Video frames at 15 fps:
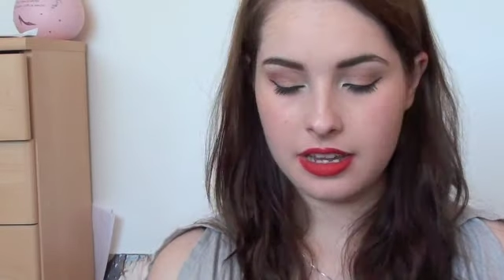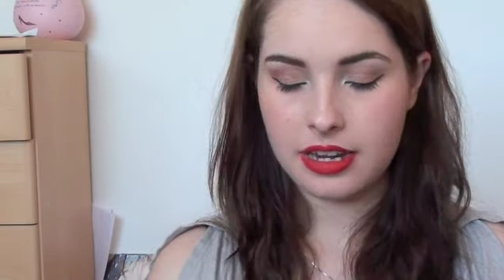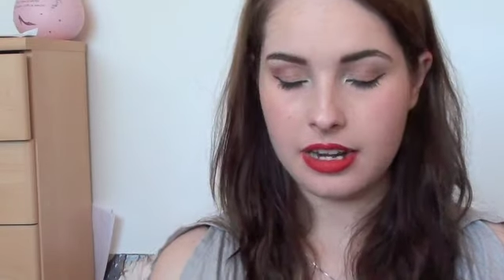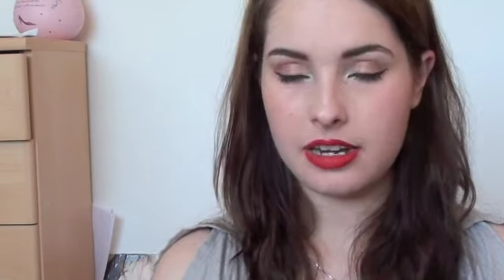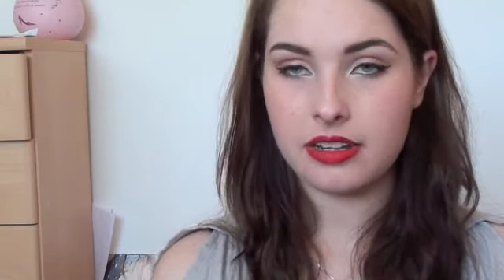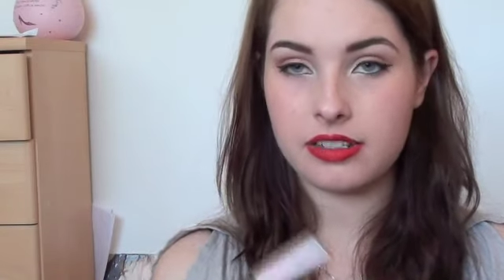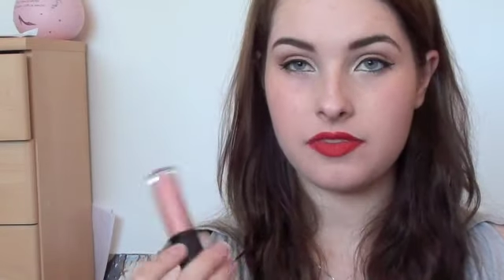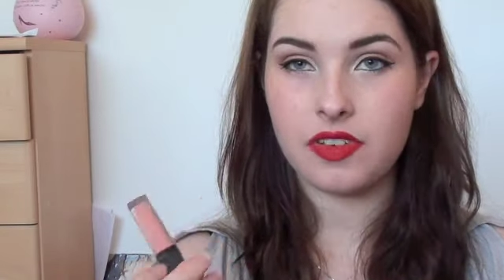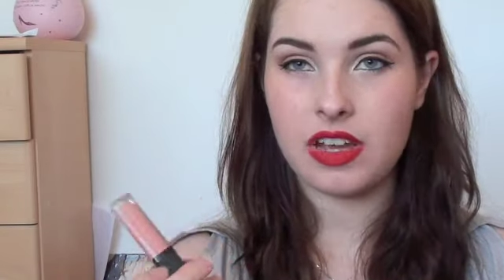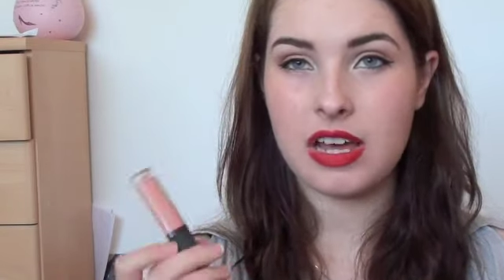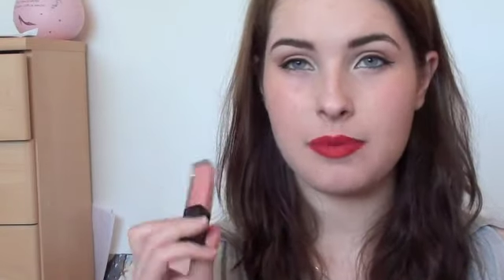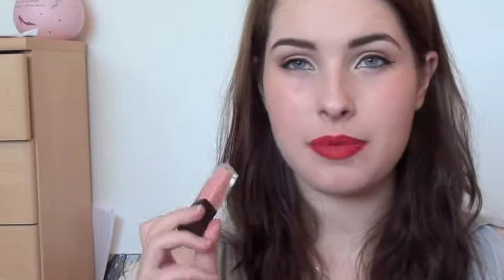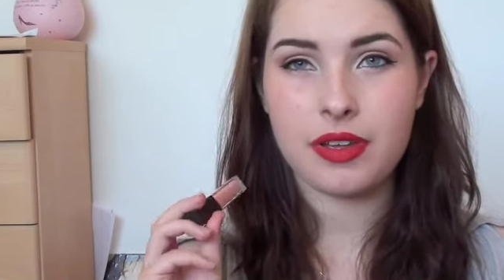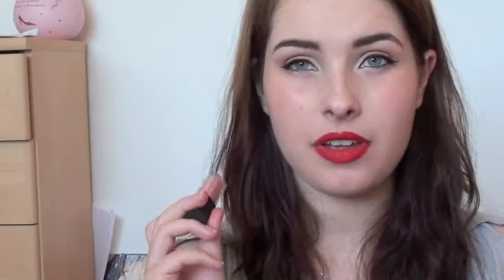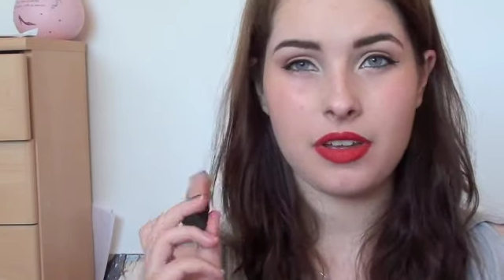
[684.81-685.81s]
and it looks
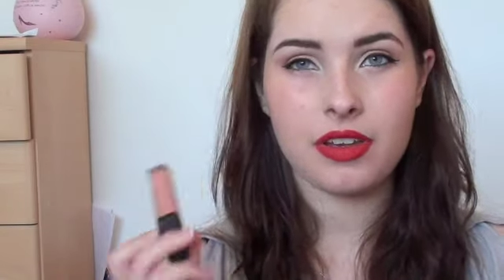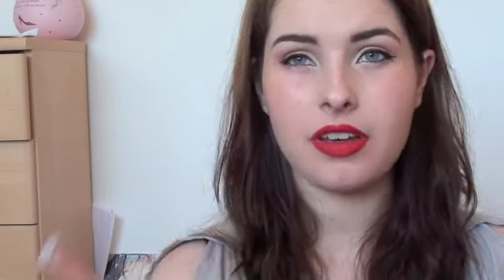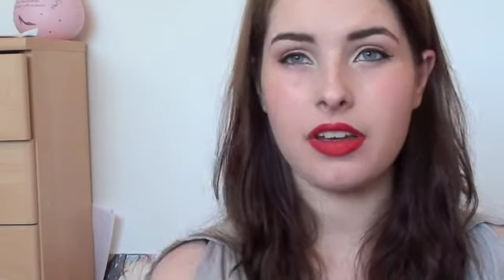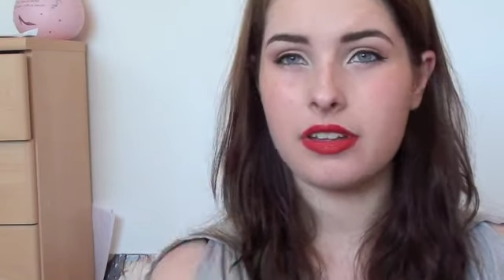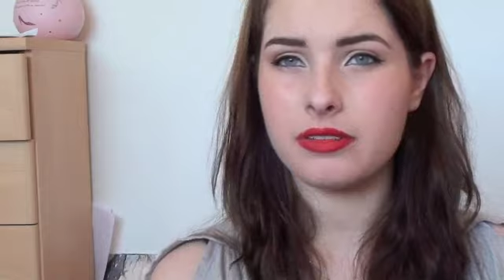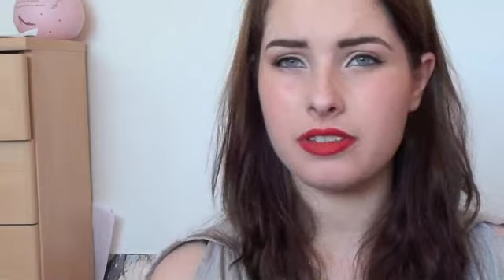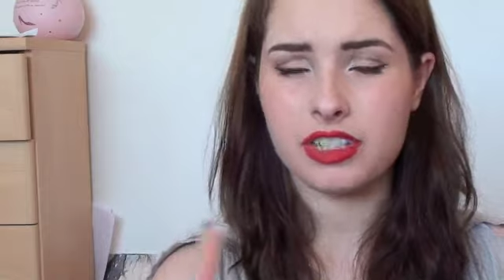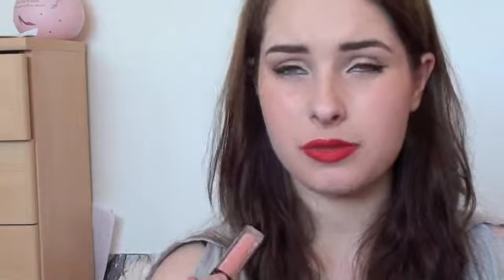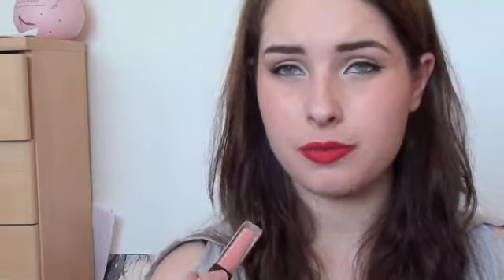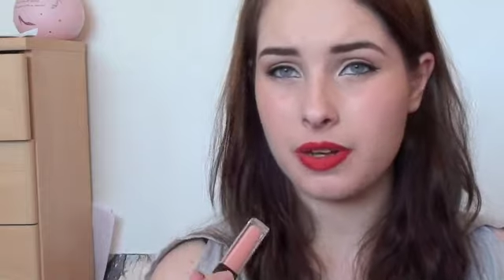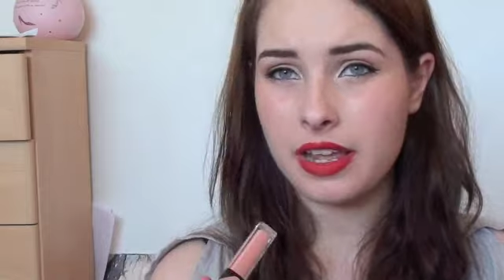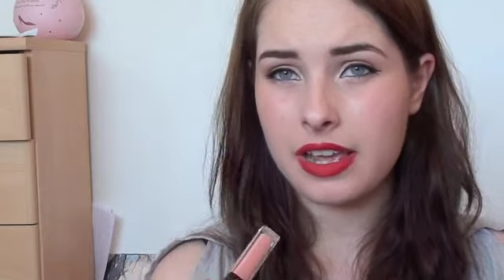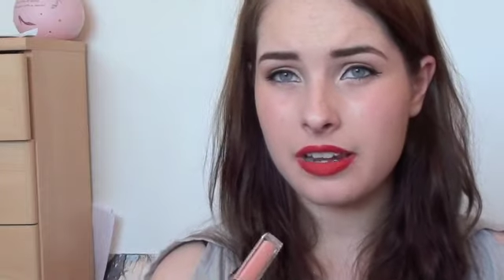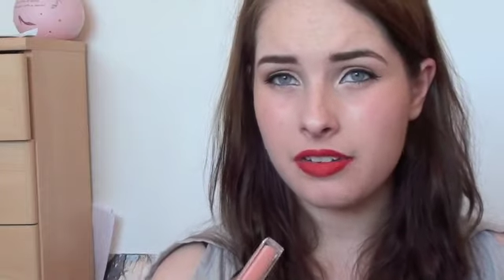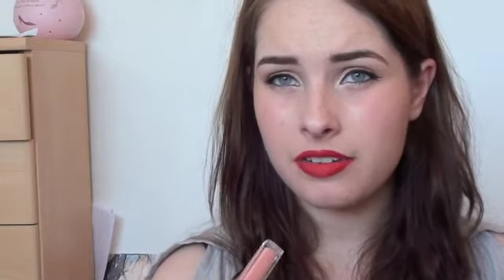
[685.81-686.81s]
fab just
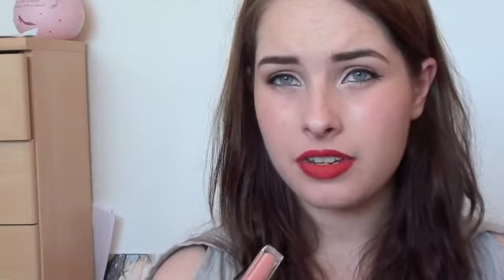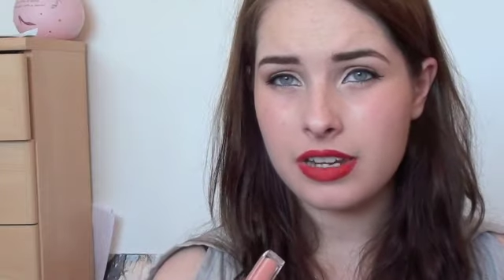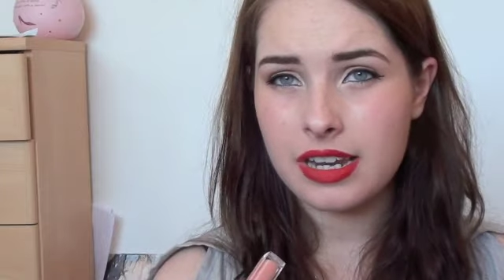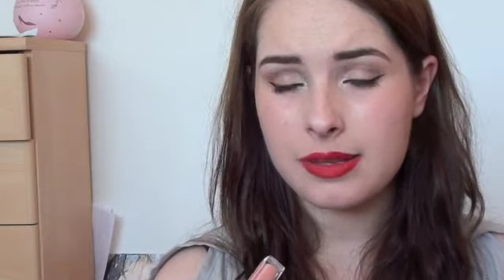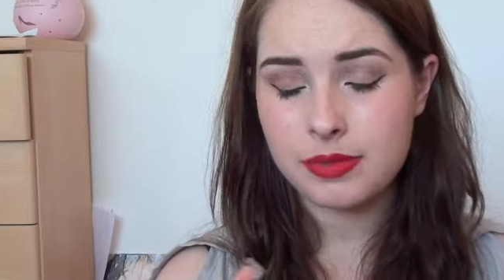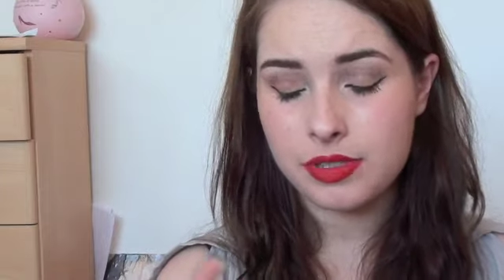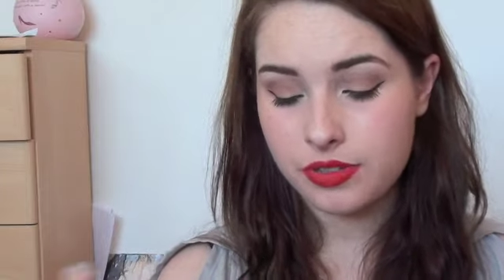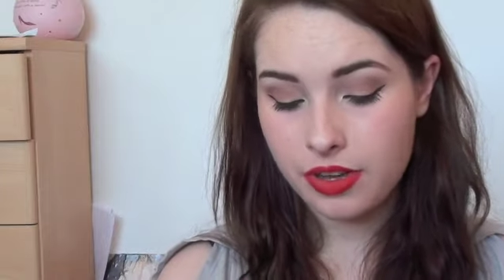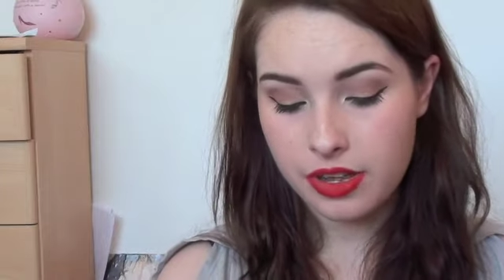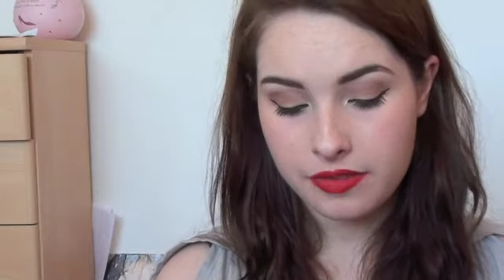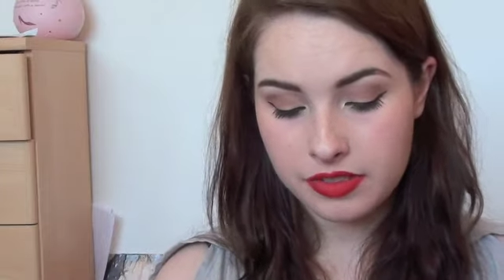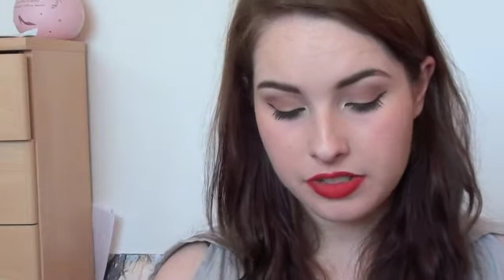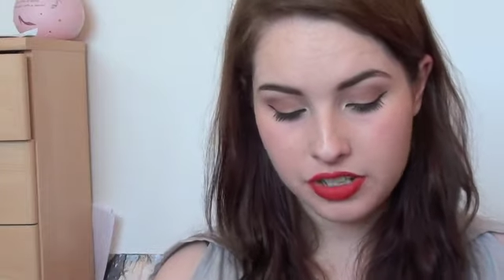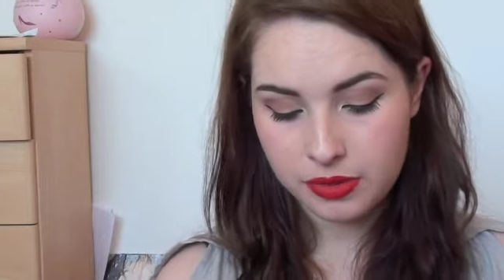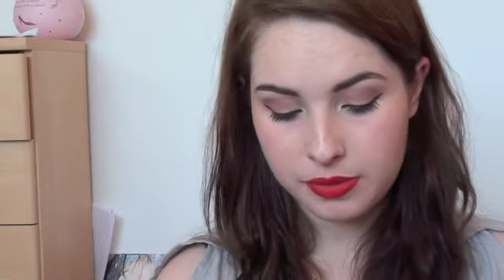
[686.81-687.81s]
plain on your lips or
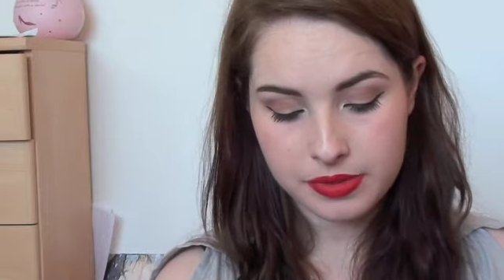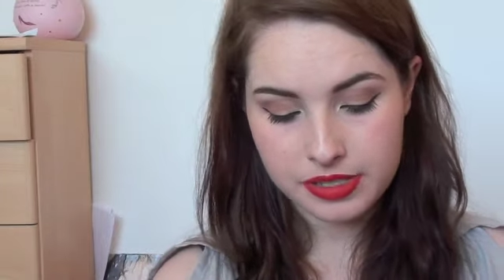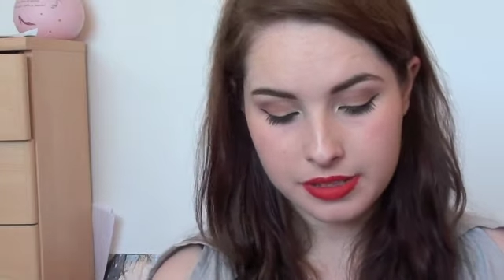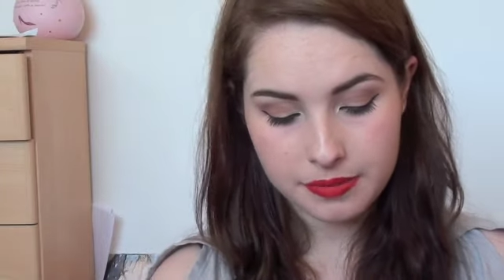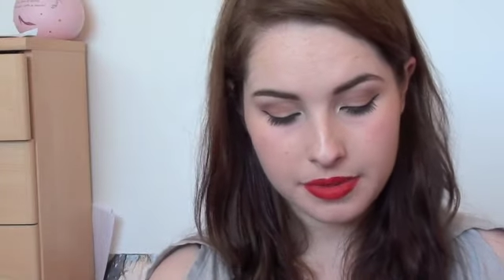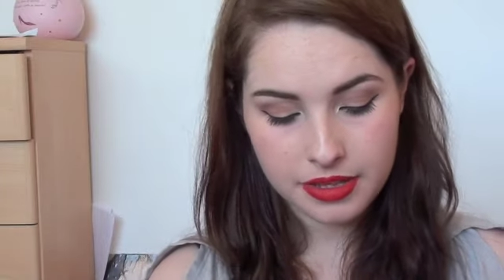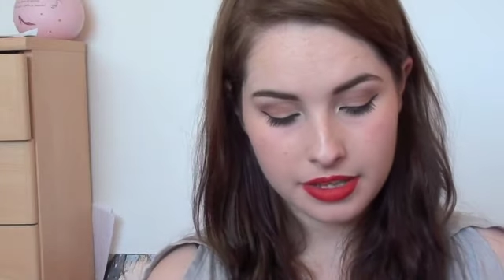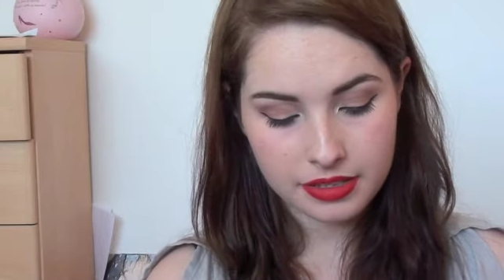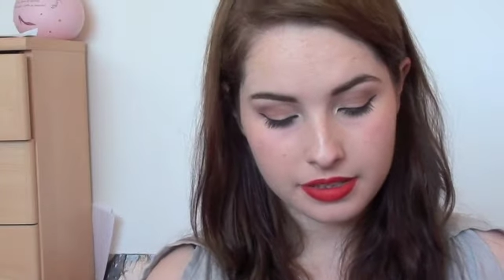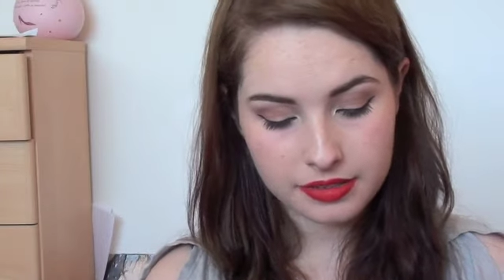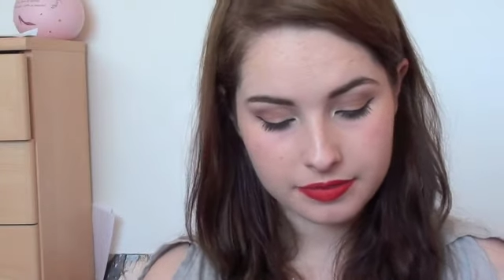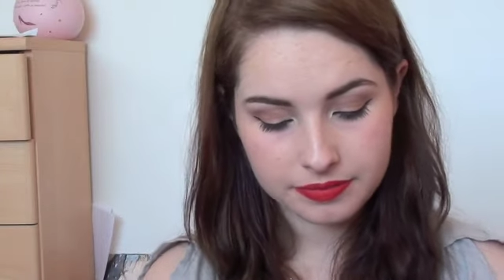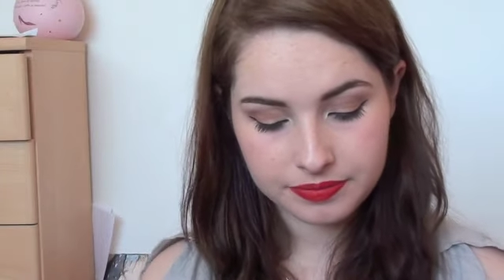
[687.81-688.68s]
over the top of something.